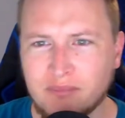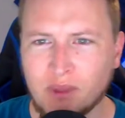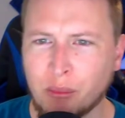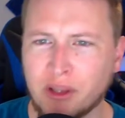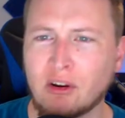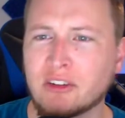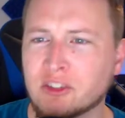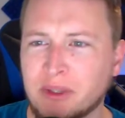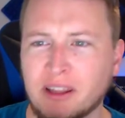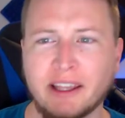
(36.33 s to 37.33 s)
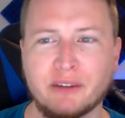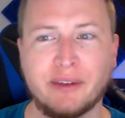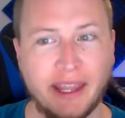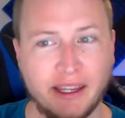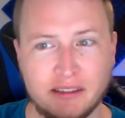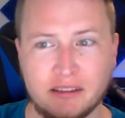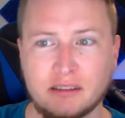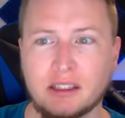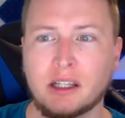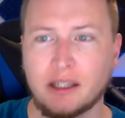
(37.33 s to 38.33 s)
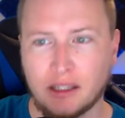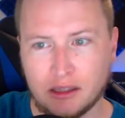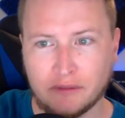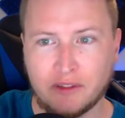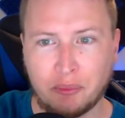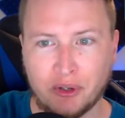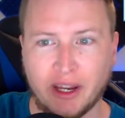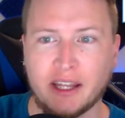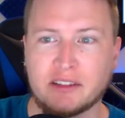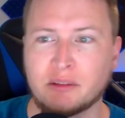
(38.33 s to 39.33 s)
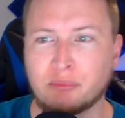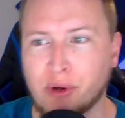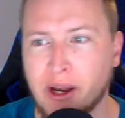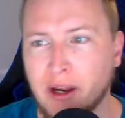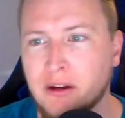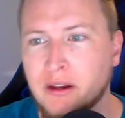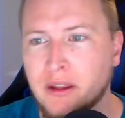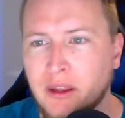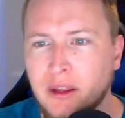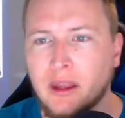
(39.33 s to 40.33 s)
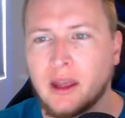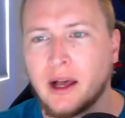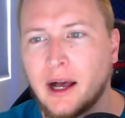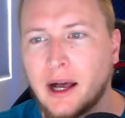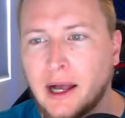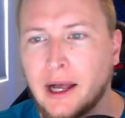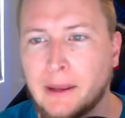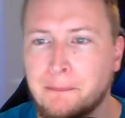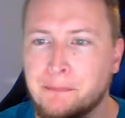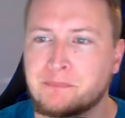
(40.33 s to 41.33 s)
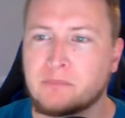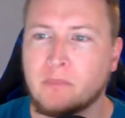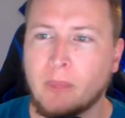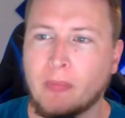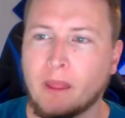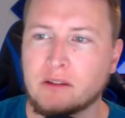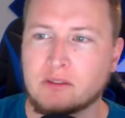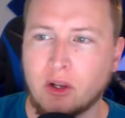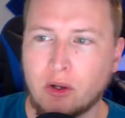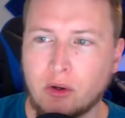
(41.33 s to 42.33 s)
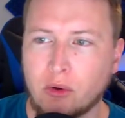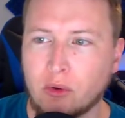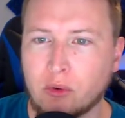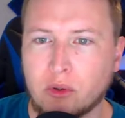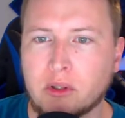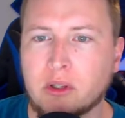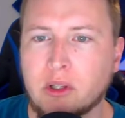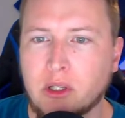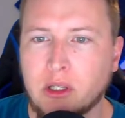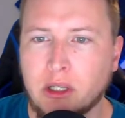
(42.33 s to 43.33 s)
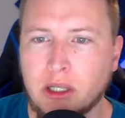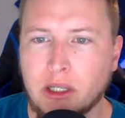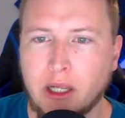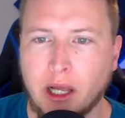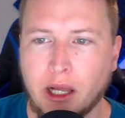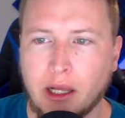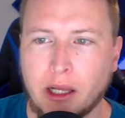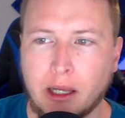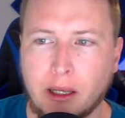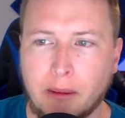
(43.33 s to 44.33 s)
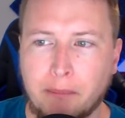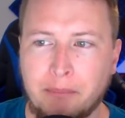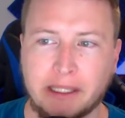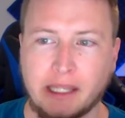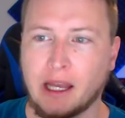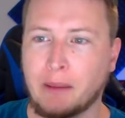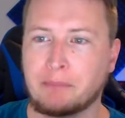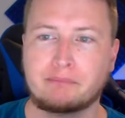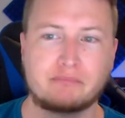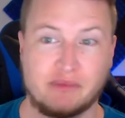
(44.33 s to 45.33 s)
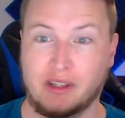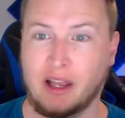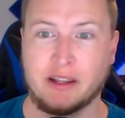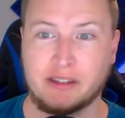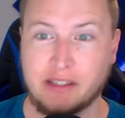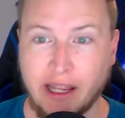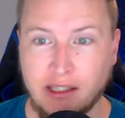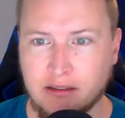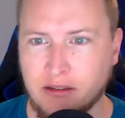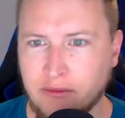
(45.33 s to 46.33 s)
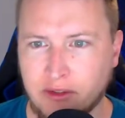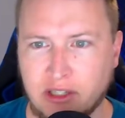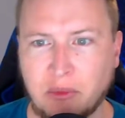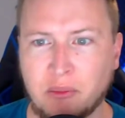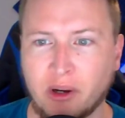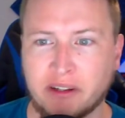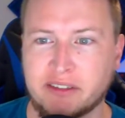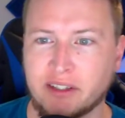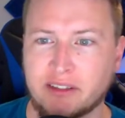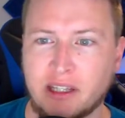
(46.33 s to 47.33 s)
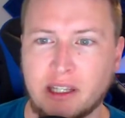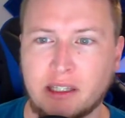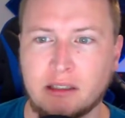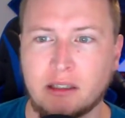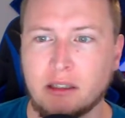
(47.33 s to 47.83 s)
but it could also be like of hands. Lift up your hands in prayer. Um, so uh, picking up uh, snakes, for example, Mark sixteen.